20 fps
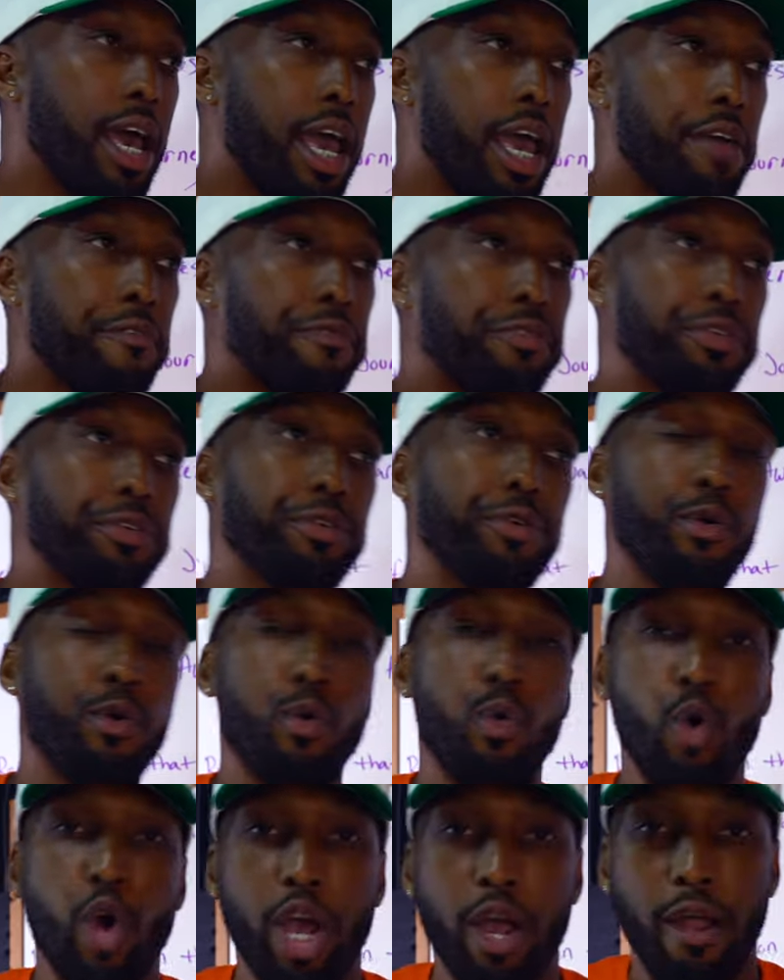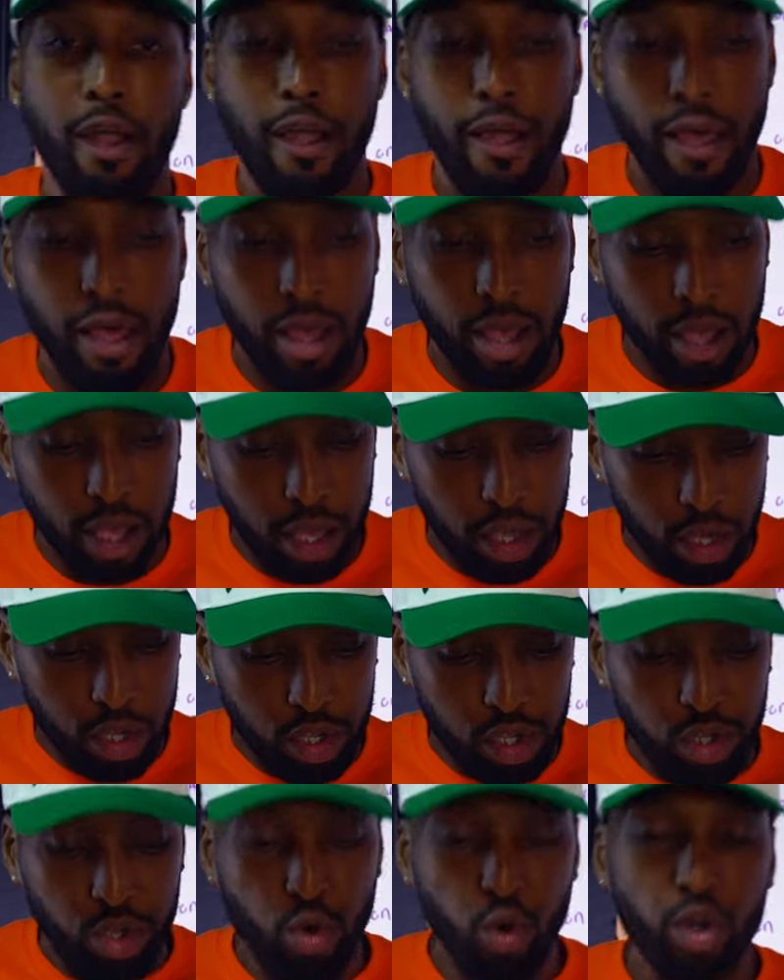if you
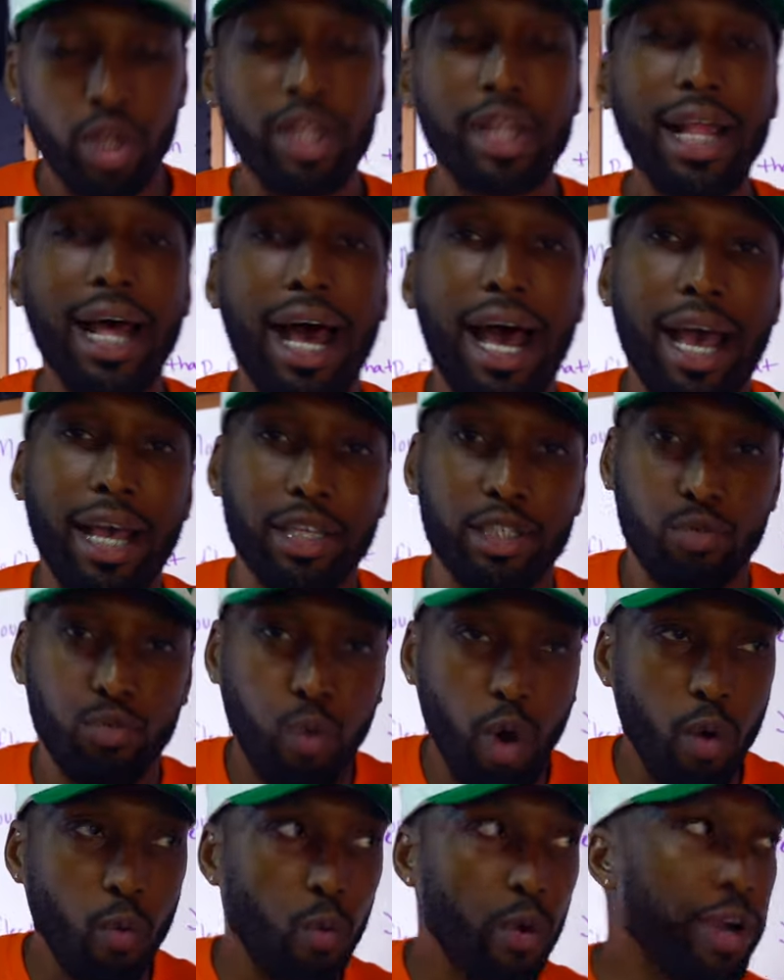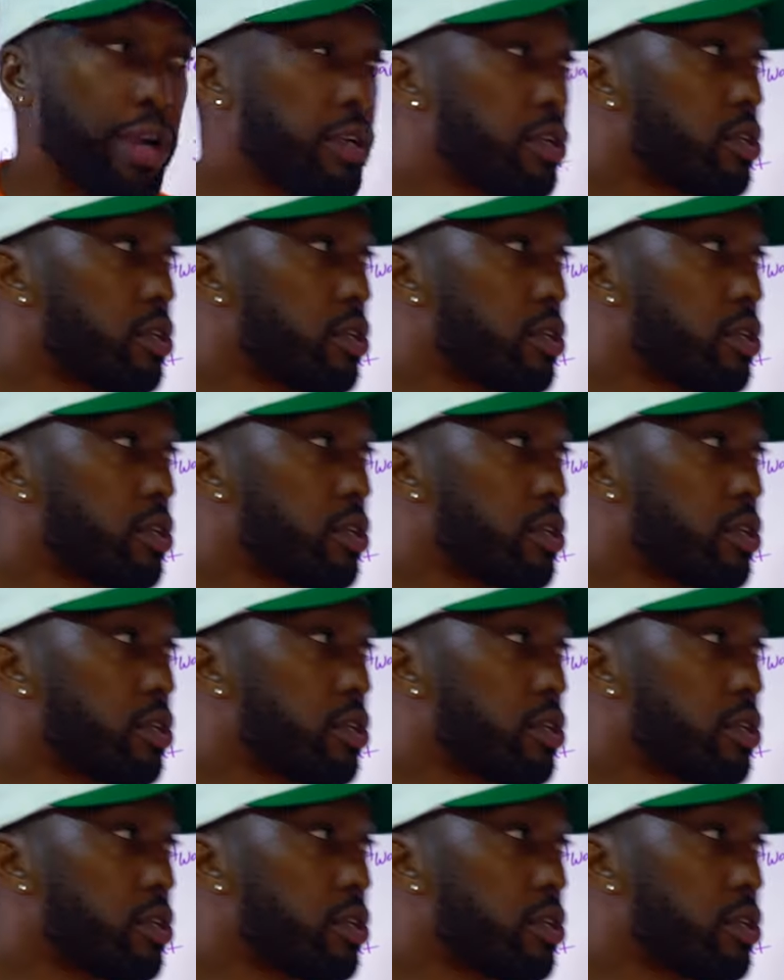utilize what we're